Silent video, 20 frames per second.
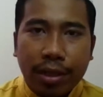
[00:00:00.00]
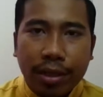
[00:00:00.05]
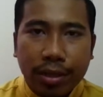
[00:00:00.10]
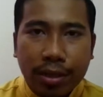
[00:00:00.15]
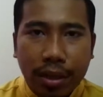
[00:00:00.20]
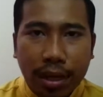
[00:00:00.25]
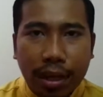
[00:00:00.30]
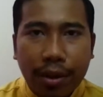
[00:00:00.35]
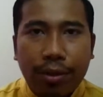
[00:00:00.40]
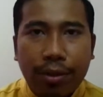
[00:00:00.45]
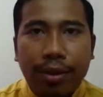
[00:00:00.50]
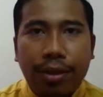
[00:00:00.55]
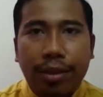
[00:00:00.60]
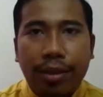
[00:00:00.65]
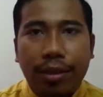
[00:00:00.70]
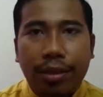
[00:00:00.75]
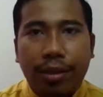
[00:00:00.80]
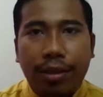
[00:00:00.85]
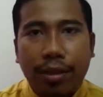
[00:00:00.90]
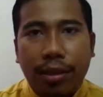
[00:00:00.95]
owners, land
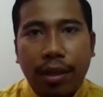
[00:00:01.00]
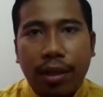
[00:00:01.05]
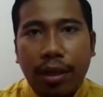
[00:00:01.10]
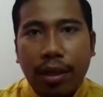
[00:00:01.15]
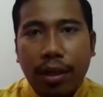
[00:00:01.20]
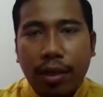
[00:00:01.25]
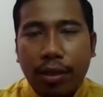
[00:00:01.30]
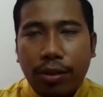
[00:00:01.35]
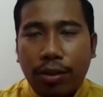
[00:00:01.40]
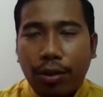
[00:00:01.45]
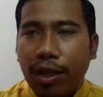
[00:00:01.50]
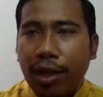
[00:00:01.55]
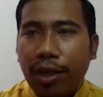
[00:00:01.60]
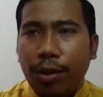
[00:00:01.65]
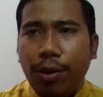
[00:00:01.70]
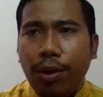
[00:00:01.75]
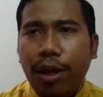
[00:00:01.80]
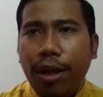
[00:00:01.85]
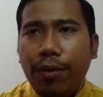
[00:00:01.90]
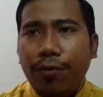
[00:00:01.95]
owners, so
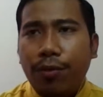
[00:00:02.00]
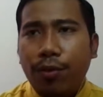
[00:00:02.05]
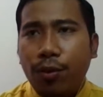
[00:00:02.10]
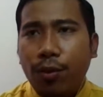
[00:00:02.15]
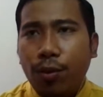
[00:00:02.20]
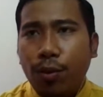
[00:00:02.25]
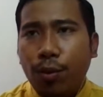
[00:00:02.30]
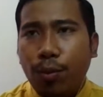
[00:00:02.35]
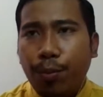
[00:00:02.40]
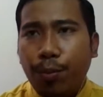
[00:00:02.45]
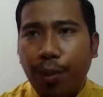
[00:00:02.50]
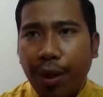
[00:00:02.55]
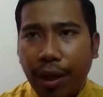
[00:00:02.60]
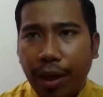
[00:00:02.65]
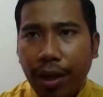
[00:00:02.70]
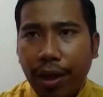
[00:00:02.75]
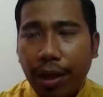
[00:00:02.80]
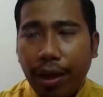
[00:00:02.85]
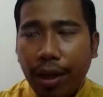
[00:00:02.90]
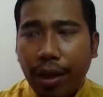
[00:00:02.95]
they don't have to
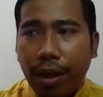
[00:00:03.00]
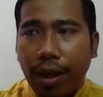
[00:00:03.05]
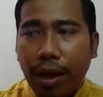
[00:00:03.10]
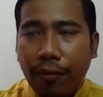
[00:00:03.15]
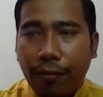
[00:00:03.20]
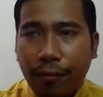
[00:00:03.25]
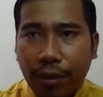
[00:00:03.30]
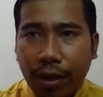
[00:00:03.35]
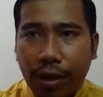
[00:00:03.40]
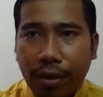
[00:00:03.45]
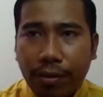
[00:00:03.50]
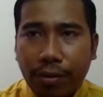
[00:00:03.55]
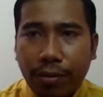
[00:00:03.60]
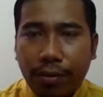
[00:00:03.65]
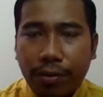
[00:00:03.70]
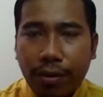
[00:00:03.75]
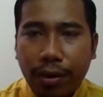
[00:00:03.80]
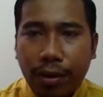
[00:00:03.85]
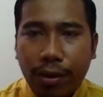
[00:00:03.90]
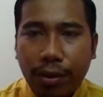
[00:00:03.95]
pay upfront
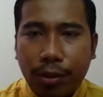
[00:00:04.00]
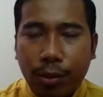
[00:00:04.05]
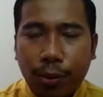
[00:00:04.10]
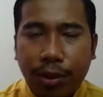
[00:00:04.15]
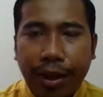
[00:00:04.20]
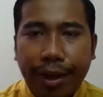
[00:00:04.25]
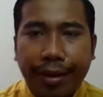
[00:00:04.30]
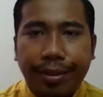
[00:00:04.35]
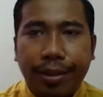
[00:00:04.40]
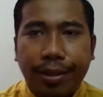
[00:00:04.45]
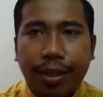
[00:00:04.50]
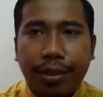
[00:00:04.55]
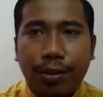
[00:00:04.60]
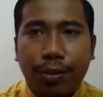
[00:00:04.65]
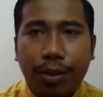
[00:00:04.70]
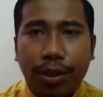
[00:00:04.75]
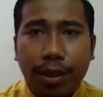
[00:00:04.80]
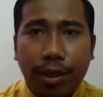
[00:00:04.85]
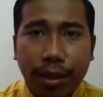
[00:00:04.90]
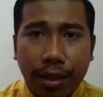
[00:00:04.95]
to get
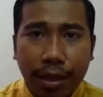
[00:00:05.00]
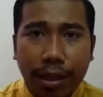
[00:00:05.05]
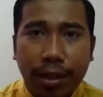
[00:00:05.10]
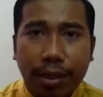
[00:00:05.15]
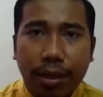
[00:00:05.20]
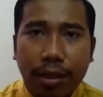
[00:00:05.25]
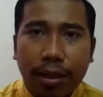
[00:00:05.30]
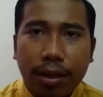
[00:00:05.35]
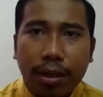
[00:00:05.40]
access to the grid.